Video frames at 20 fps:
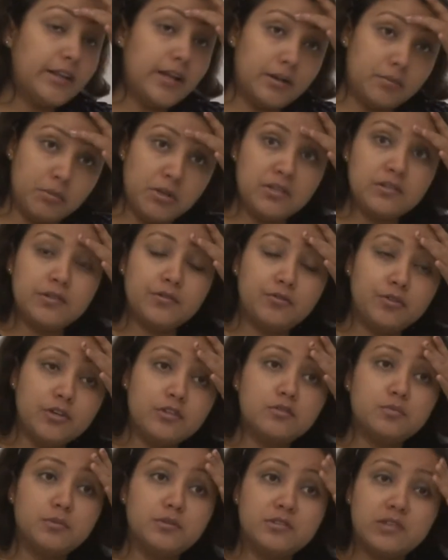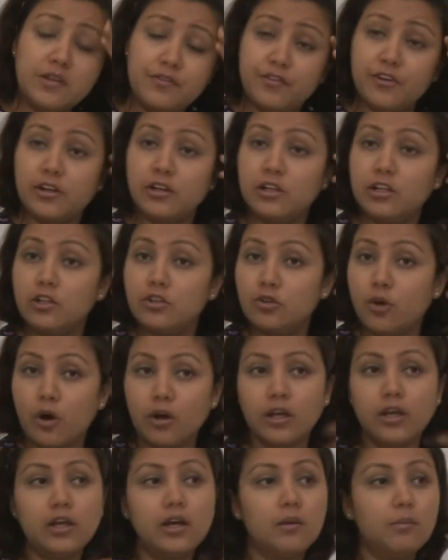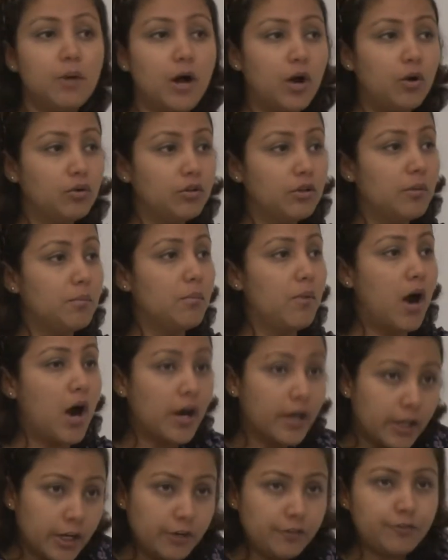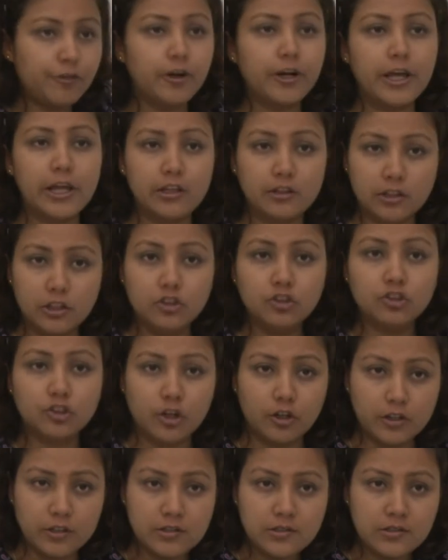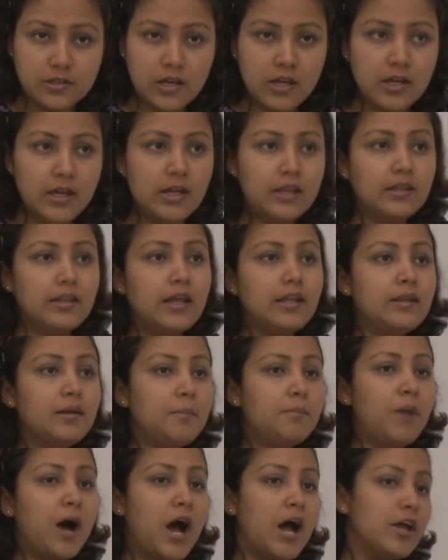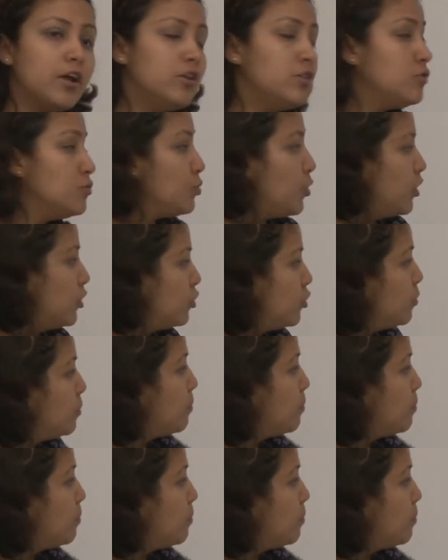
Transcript: that means if you are specifically talking about the market for health insurance, then the buyers want to